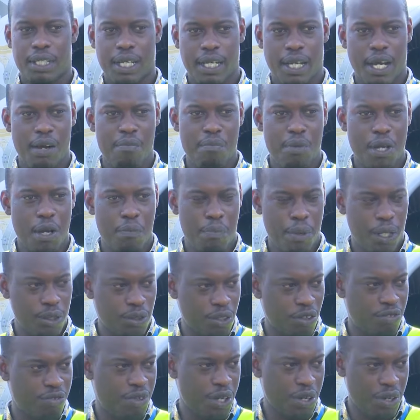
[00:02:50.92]
they can be a part
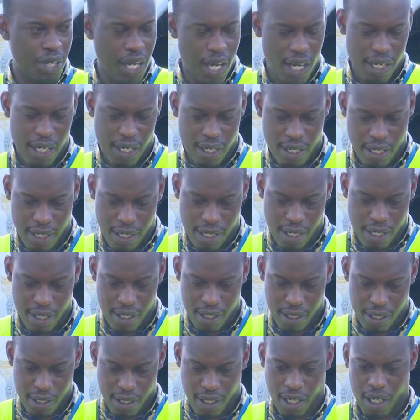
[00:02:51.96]
of the Ugandan uh,
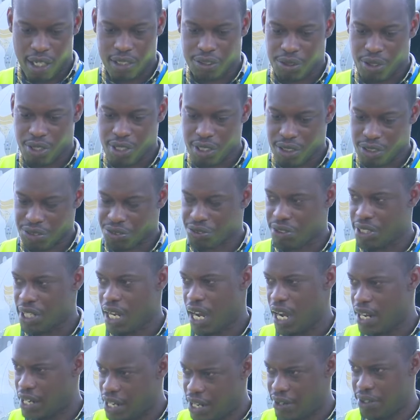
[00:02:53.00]
cultural history
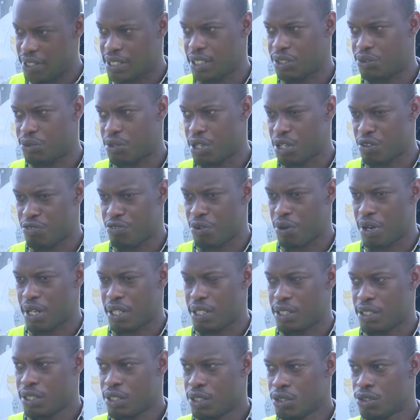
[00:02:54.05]
and heritage going forward.
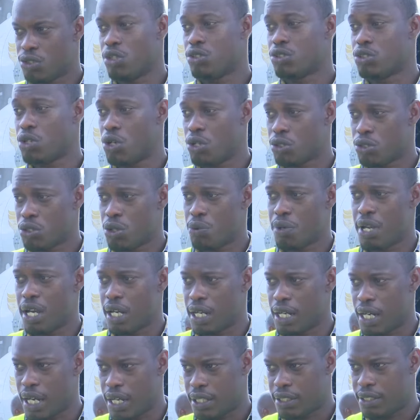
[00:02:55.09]
So, so, so we are
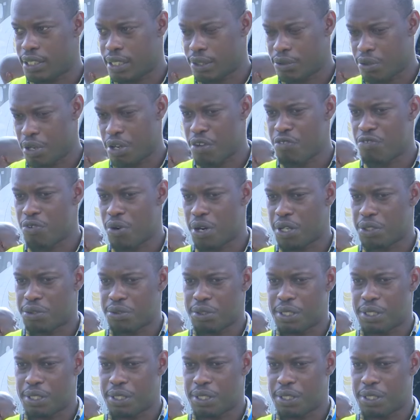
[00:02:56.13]
glad going forward